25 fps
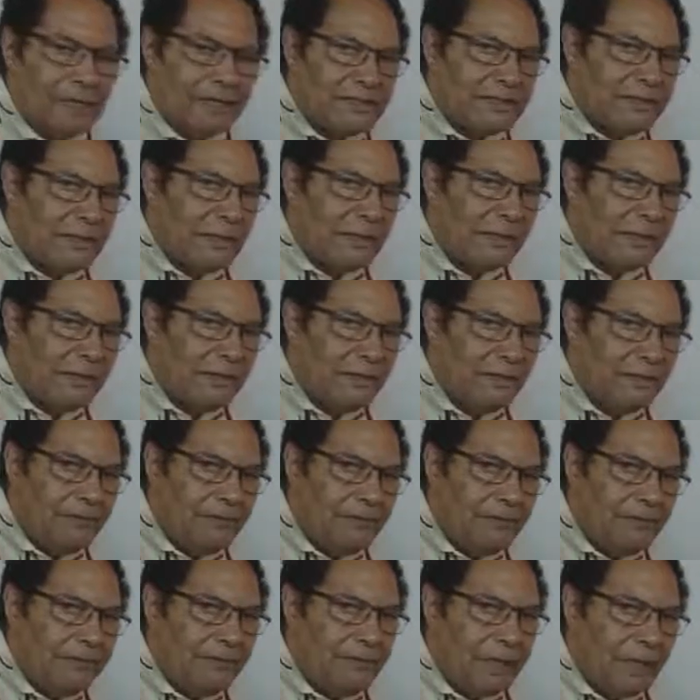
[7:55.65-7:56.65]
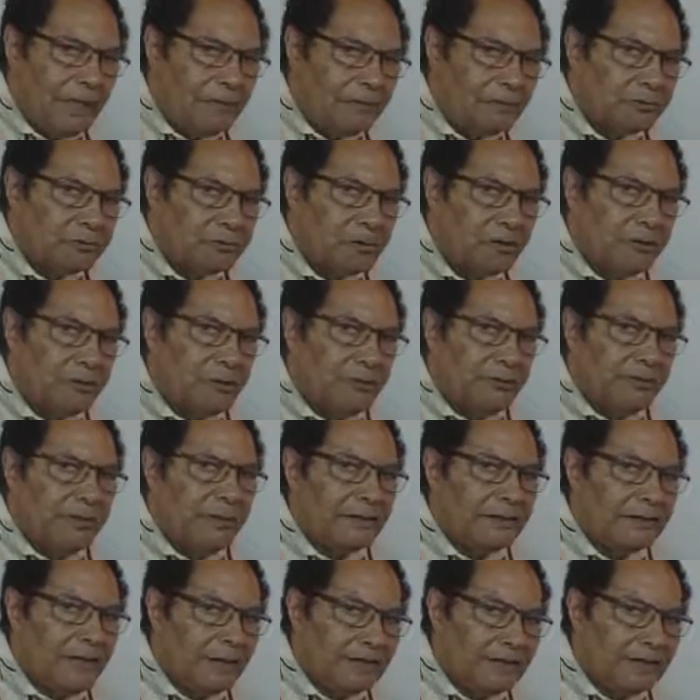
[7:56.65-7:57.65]
Once I find out
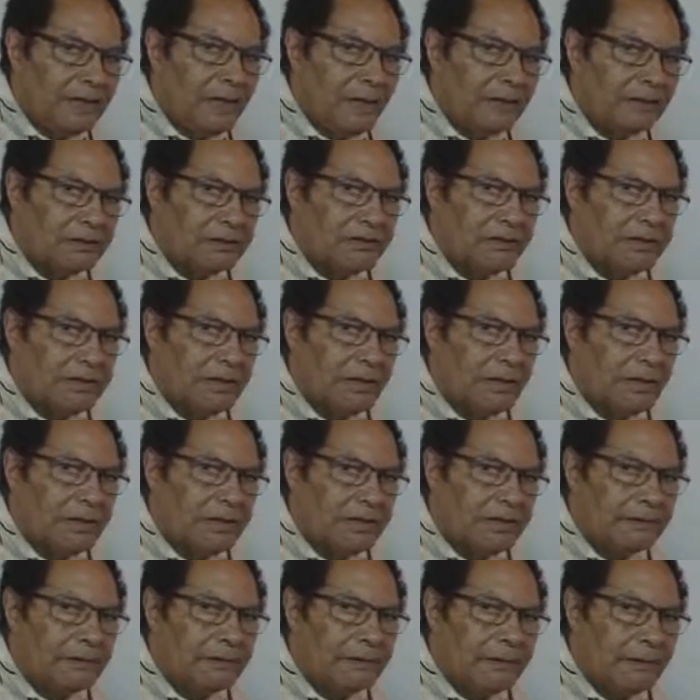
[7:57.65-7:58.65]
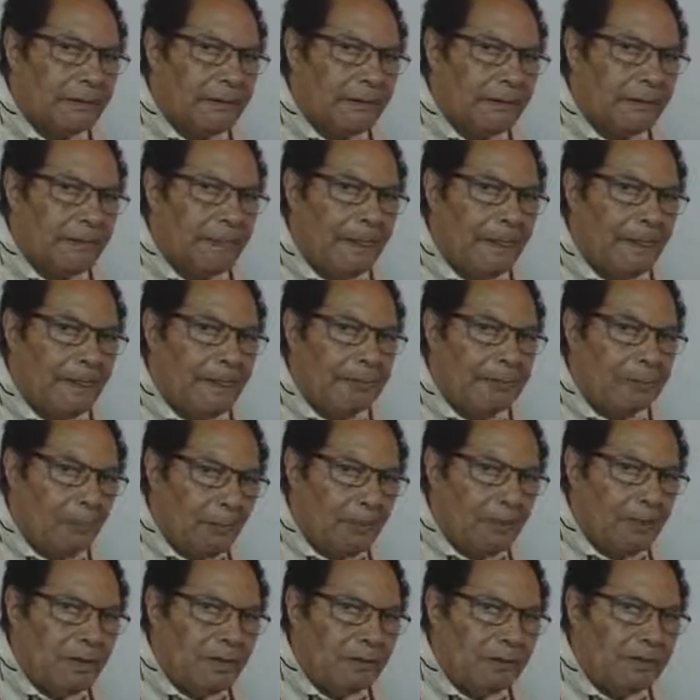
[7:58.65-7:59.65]
the difficulty and the
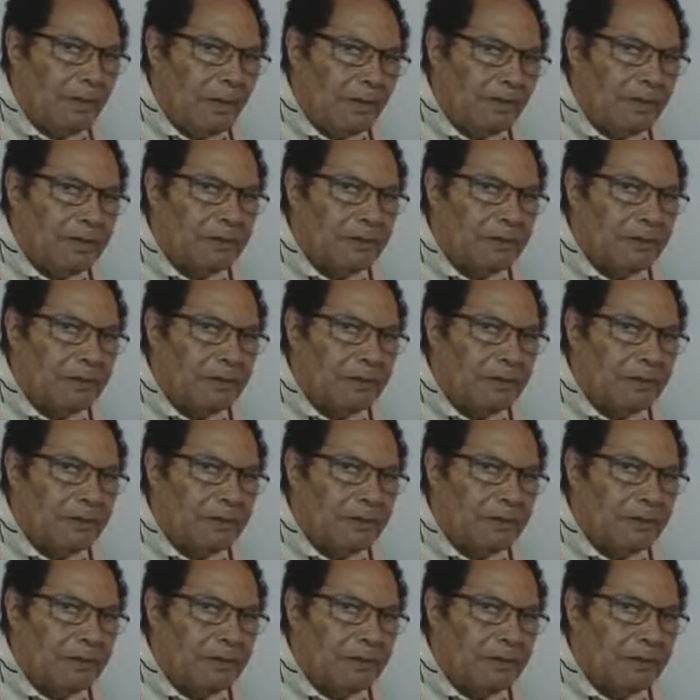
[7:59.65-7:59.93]
problem